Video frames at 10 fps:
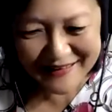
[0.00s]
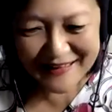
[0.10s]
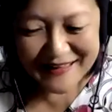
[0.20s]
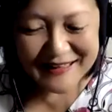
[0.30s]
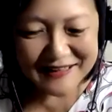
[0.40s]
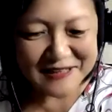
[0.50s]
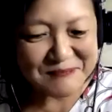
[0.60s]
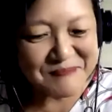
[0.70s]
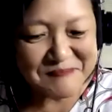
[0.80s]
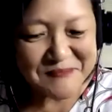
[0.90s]

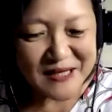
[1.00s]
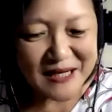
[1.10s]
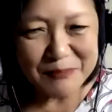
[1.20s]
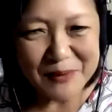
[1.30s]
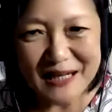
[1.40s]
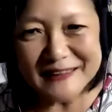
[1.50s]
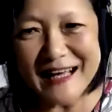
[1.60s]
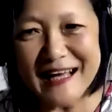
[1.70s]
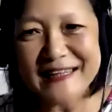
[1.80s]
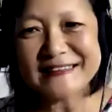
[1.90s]
Um, but
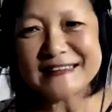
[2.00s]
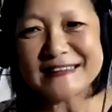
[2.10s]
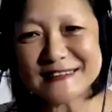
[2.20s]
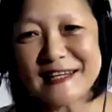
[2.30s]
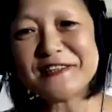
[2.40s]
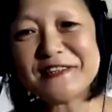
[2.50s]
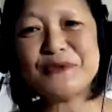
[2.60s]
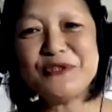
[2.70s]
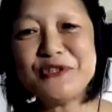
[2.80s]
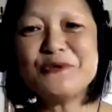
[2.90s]
I decided to
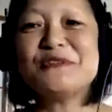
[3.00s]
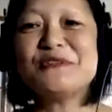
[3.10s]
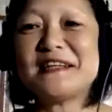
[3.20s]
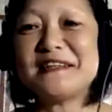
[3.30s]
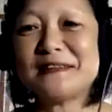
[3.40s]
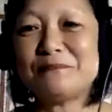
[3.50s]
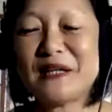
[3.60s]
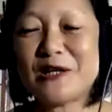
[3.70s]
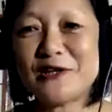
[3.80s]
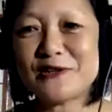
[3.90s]
use it
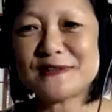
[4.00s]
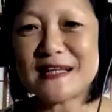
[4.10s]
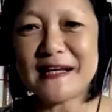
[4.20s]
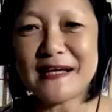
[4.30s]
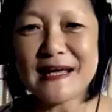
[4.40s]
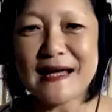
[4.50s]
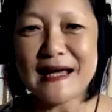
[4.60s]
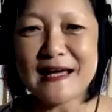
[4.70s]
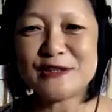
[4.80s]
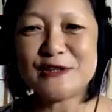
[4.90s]
because,
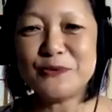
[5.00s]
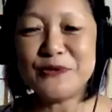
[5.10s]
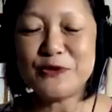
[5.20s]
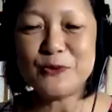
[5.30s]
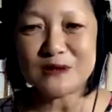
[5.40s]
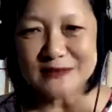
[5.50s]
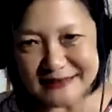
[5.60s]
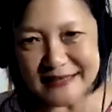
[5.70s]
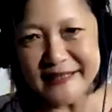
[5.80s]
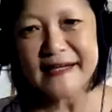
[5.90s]
as you, you will
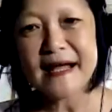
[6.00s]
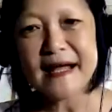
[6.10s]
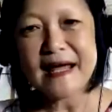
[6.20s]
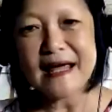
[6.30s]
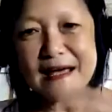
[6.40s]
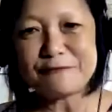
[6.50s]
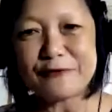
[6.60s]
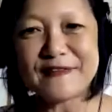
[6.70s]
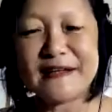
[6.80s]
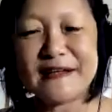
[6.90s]
see,
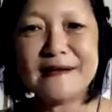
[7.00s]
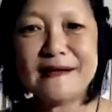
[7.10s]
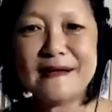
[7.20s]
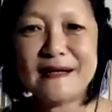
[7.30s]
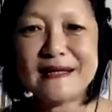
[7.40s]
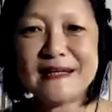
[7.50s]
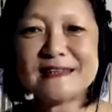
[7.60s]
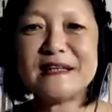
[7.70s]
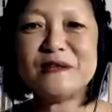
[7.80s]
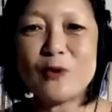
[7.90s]
everything is
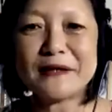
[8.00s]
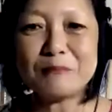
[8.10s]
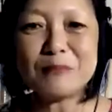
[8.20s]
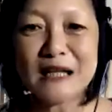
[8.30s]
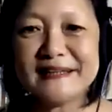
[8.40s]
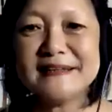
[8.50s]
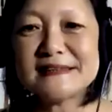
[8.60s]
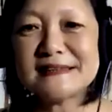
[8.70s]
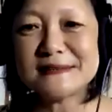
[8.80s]
in one place.